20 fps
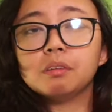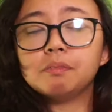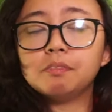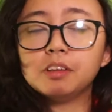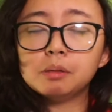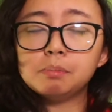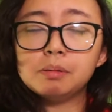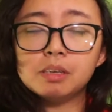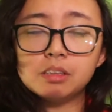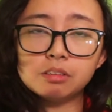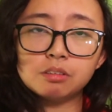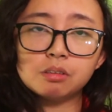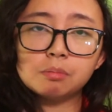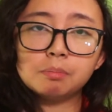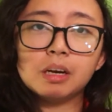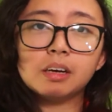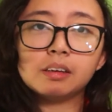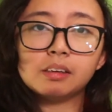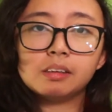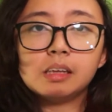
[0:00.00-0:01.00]
the Philippines to
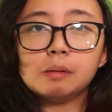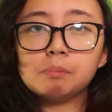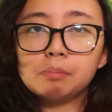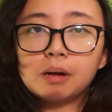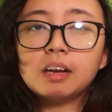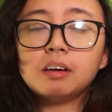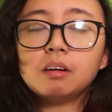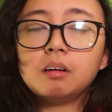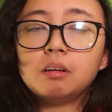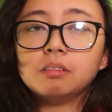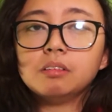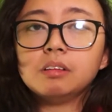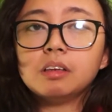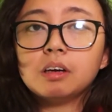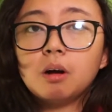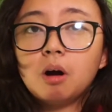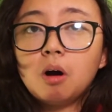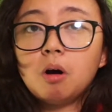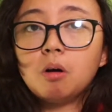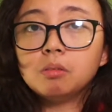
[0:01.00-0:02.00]
America, they brought on
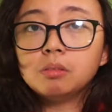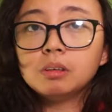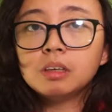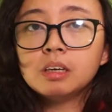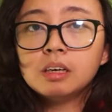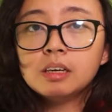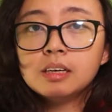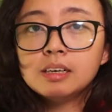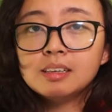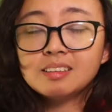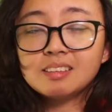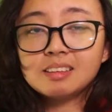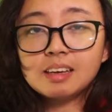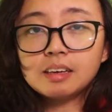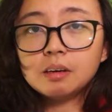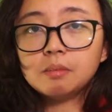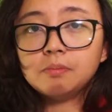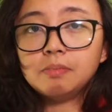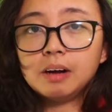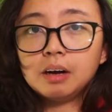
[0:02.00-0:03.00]
their own
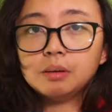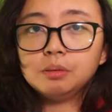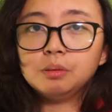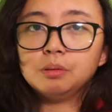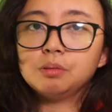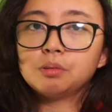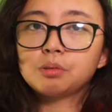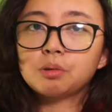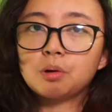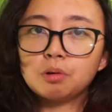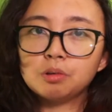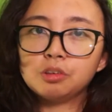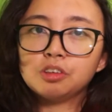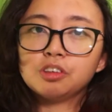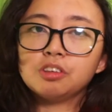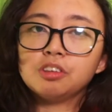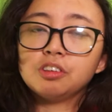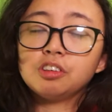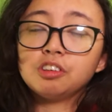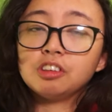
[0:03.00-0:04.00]
set of values,
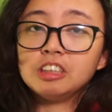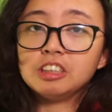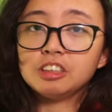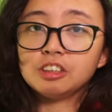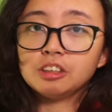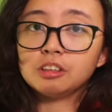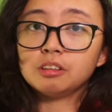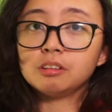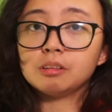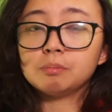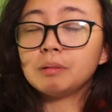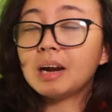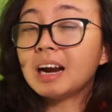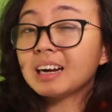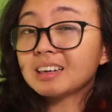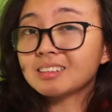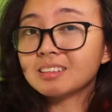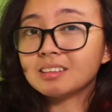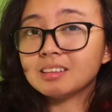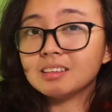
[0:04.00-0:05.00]
cultures, traditions, and
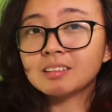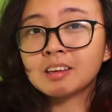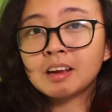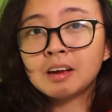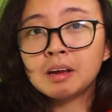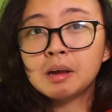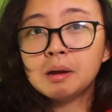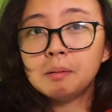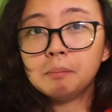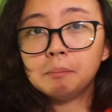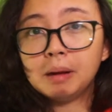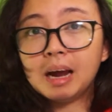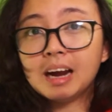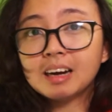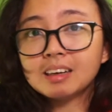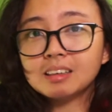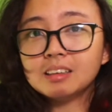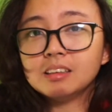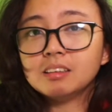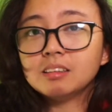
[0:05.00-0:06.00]
practices
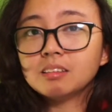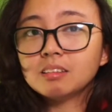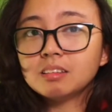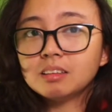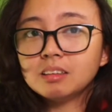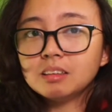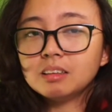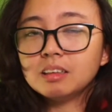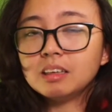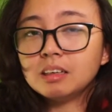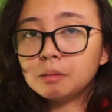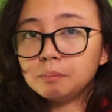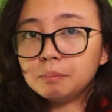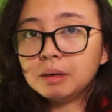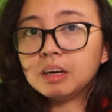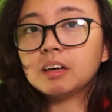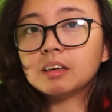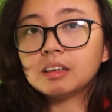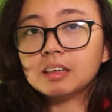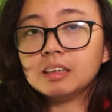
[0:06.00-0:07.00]
back in
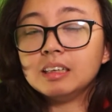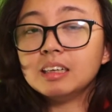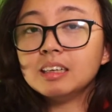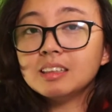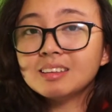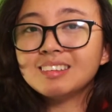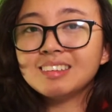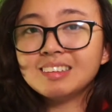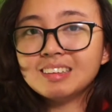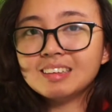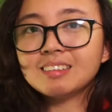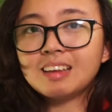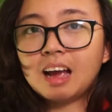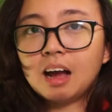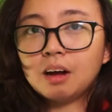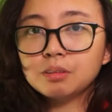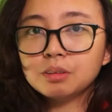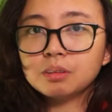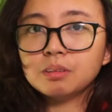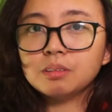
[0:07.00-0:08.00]
America into this
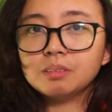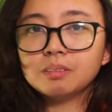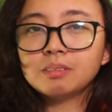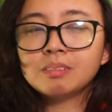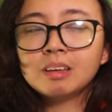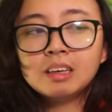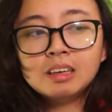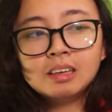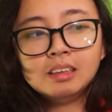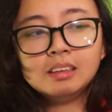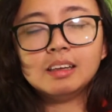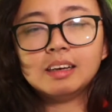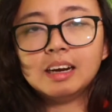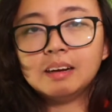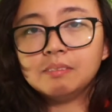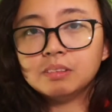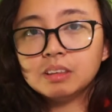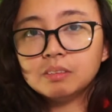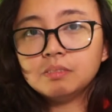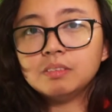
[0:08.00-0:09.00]
household that
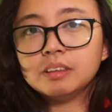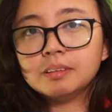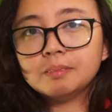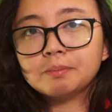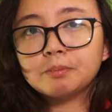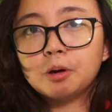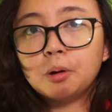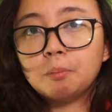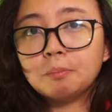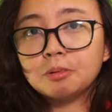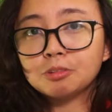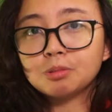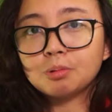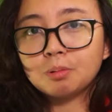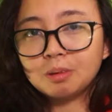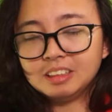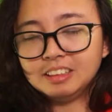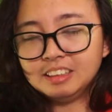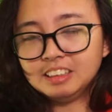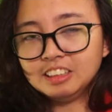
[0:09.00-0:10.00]
I've lived in for almost
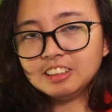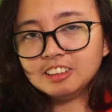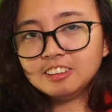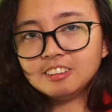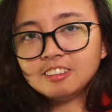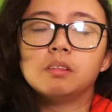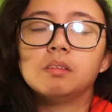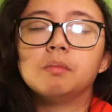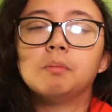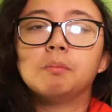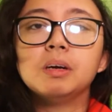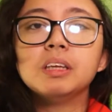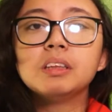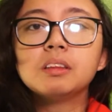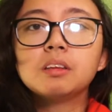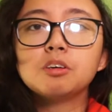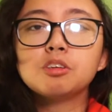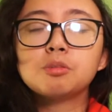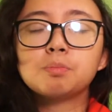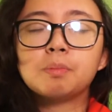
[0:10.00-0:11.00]
20 years. With
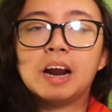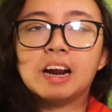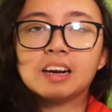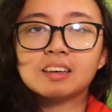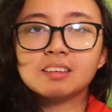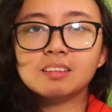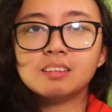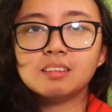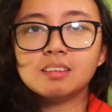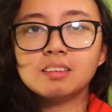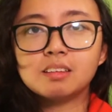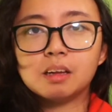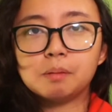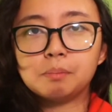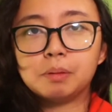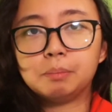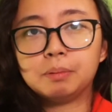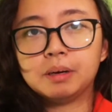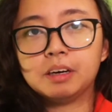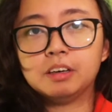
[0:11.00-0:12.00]
those practices that
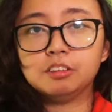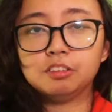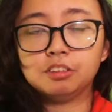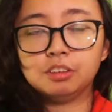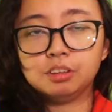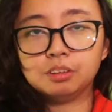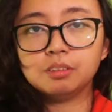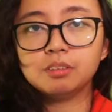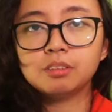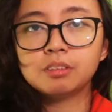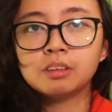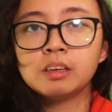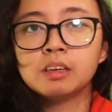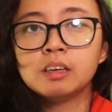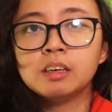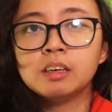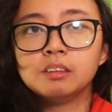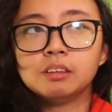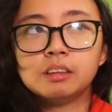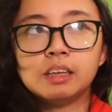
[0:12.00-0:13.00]
my parents use,
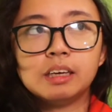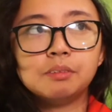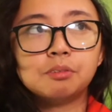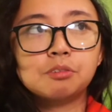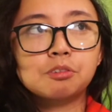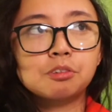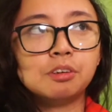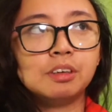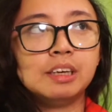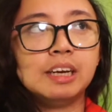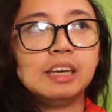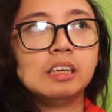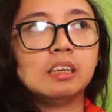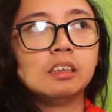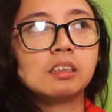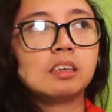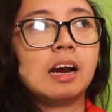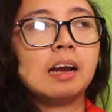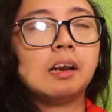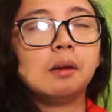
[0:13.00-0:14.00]
they've
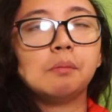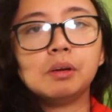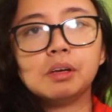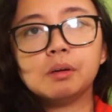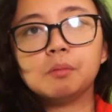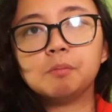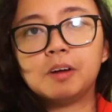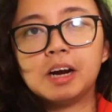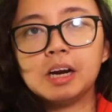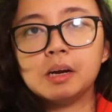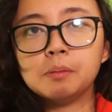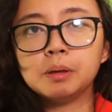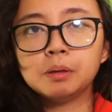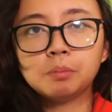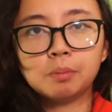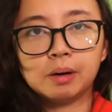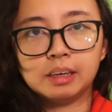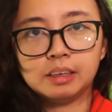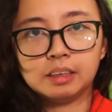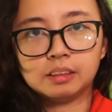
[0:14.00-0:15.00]
created kind of an
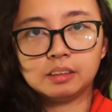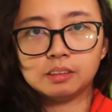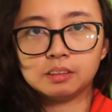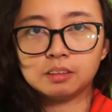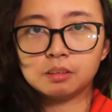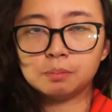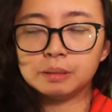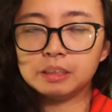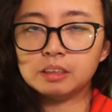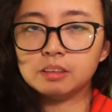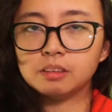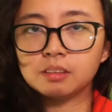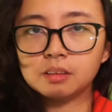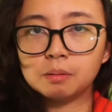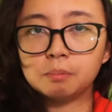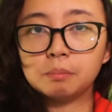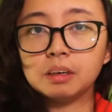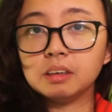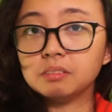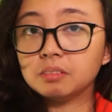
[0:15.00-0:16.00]
environment where I get to experience
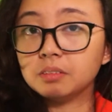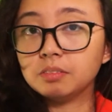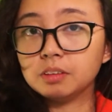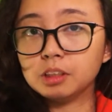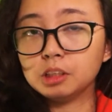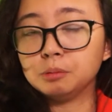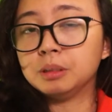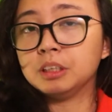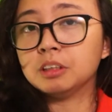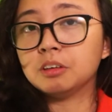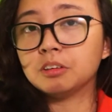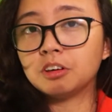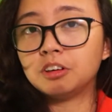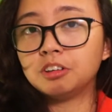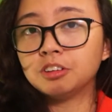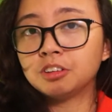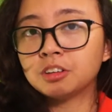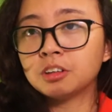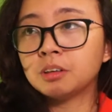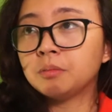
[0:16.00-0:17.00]
somewhat of a Filipino
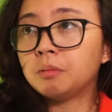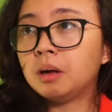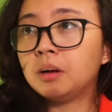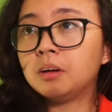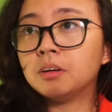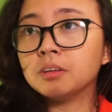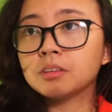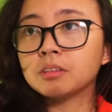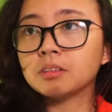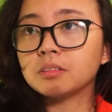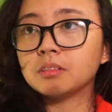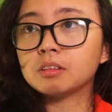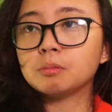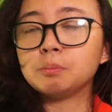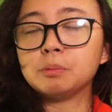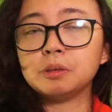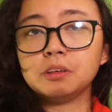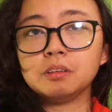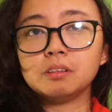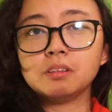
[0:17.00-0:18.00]
culture while also
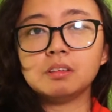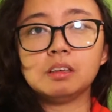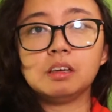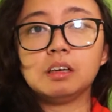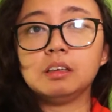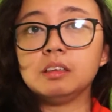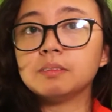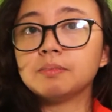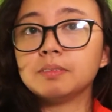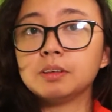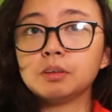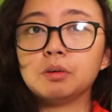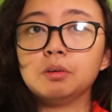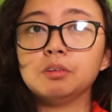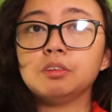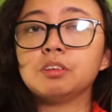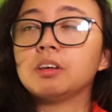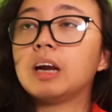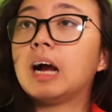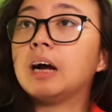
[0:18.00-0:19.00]
experiencing a different
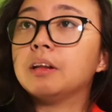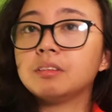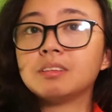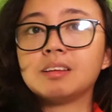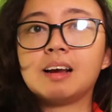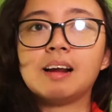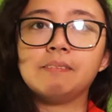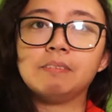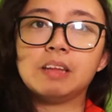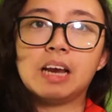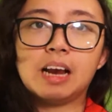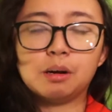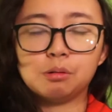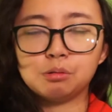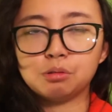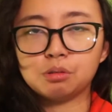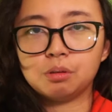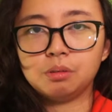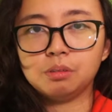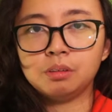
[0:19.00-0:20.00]
culture outside of the
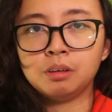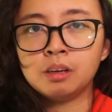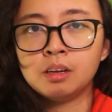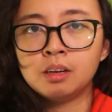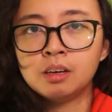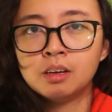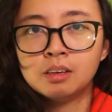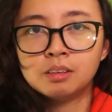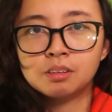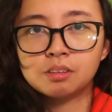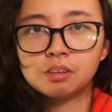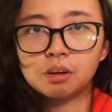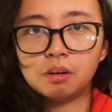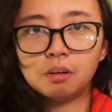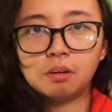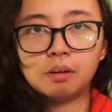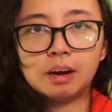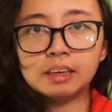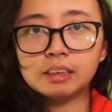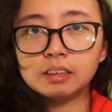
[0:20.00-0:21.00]
household.
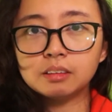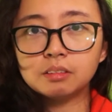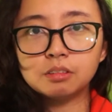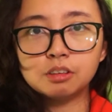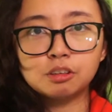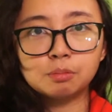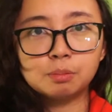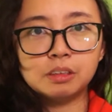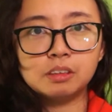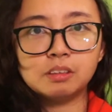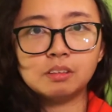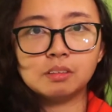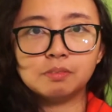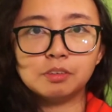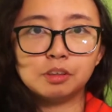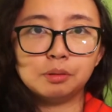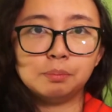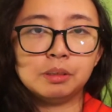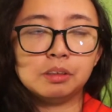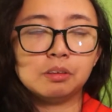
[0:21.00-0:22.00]
So I get to experience a
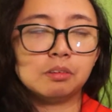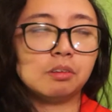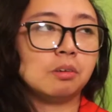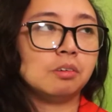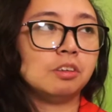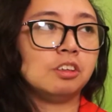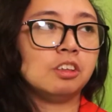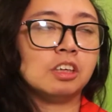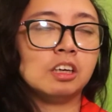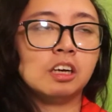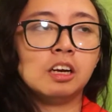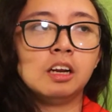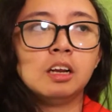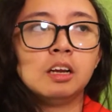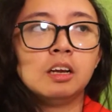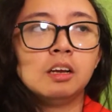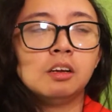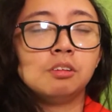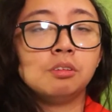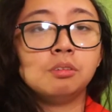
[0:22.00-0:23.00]
Filipino culture
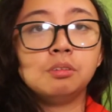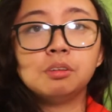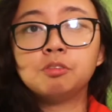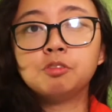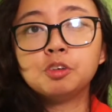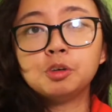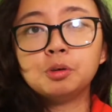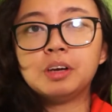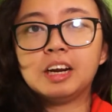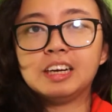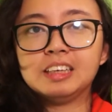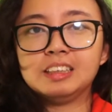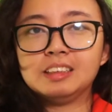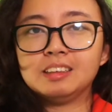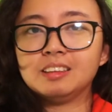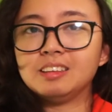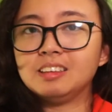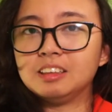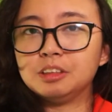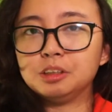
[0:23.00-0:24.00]
through the food I
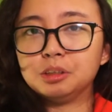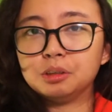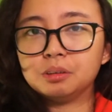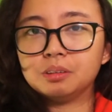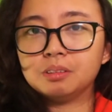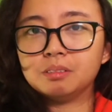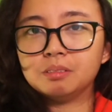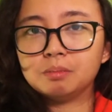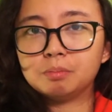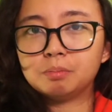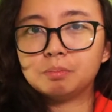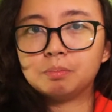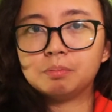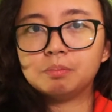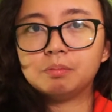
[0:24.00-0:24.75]
eat, eating